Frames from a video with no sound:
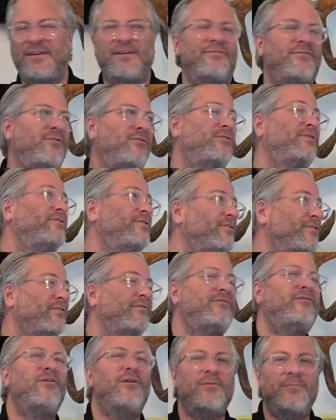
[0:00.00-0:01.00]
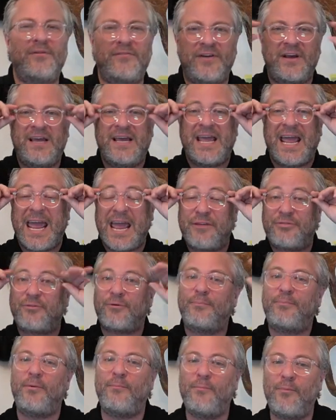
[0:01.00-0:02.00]
of course, is a form of
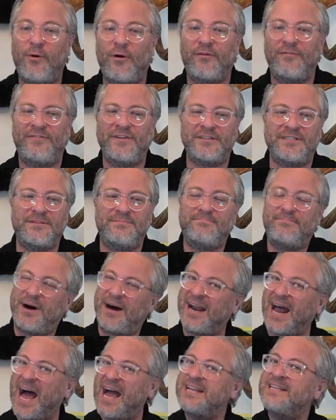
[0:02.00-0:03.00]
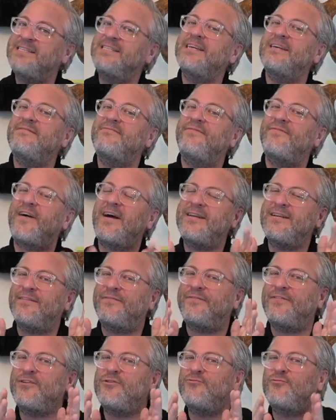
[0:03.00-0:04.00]
anthropomorphism, but I did find a
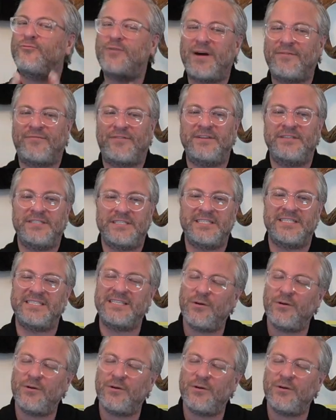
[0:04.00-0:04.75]
few references.